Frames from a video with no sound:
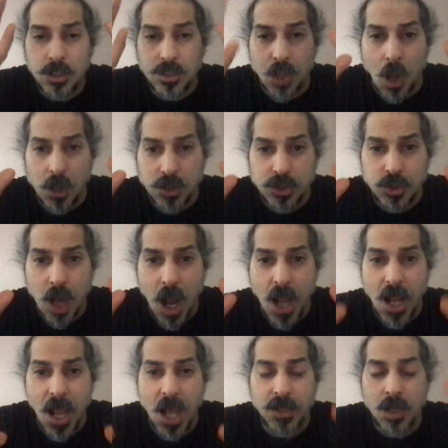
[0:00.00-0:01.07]
dark
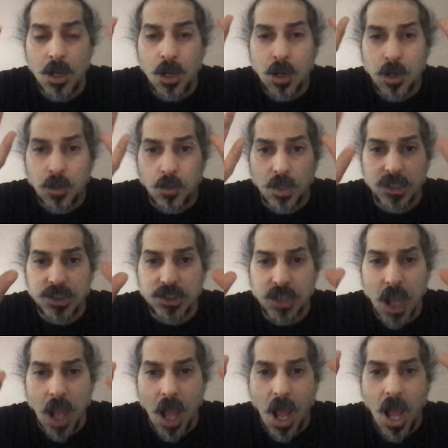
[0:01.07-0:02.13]
triad, rich
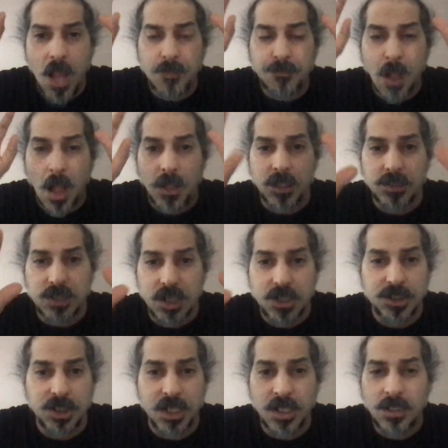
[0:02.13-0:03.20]
guy,
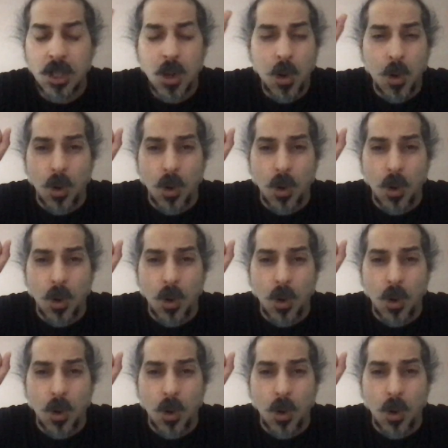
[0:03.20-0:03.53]
politician,